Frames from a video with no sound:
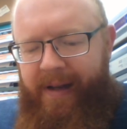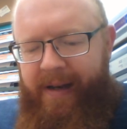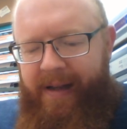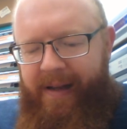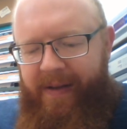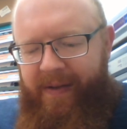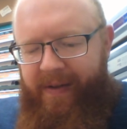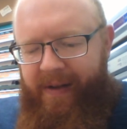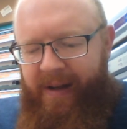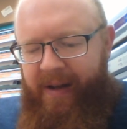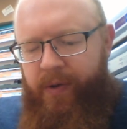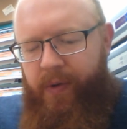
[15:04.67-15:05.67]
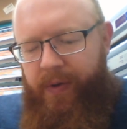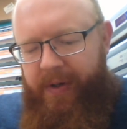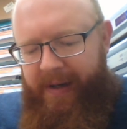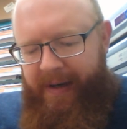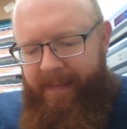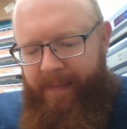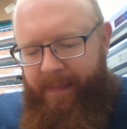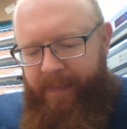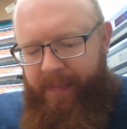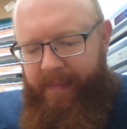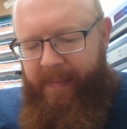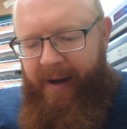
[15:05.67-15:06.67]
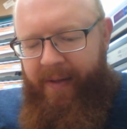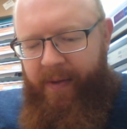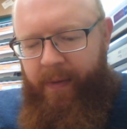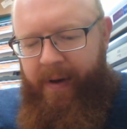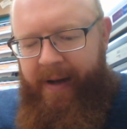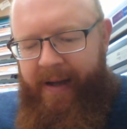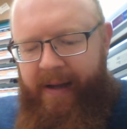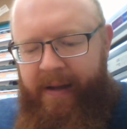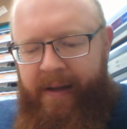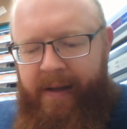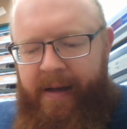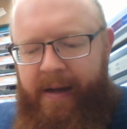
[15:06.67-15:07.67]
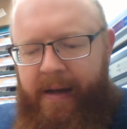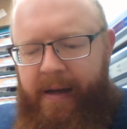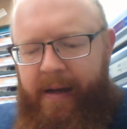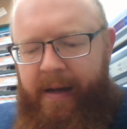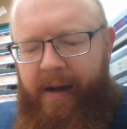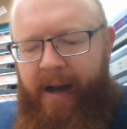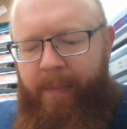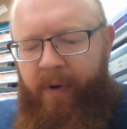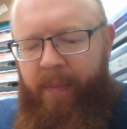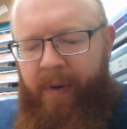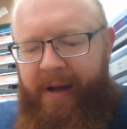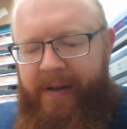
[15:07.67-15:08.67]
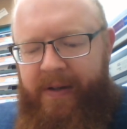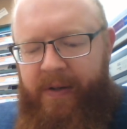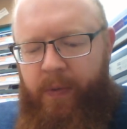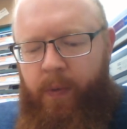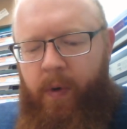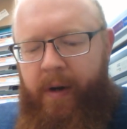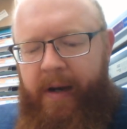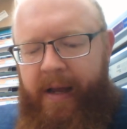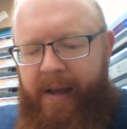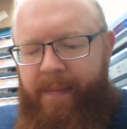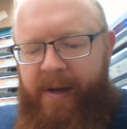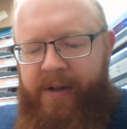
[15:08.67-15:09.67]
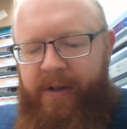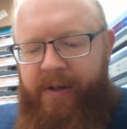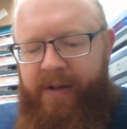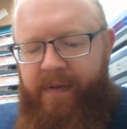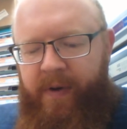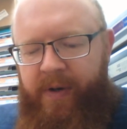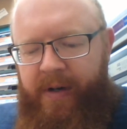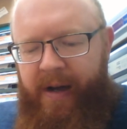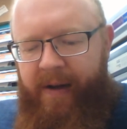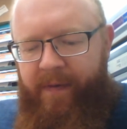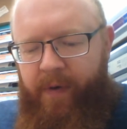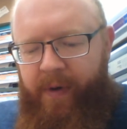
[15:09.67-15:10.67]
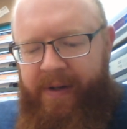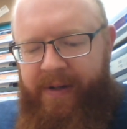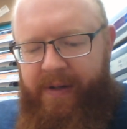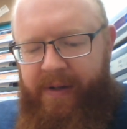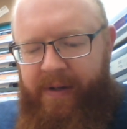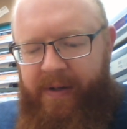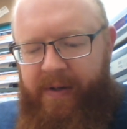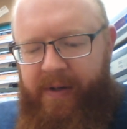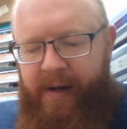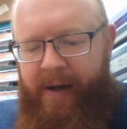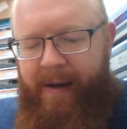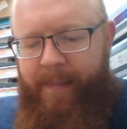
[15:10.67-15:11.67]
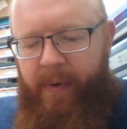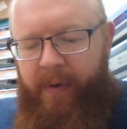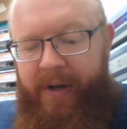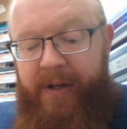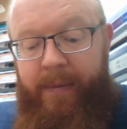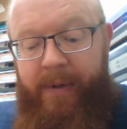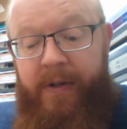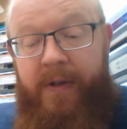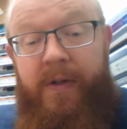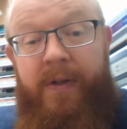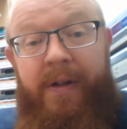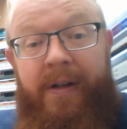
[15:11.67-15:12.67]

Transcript: It is interesting, by the way, in a couple of places. One, he mentions in verse 9, for instance, Onesimus.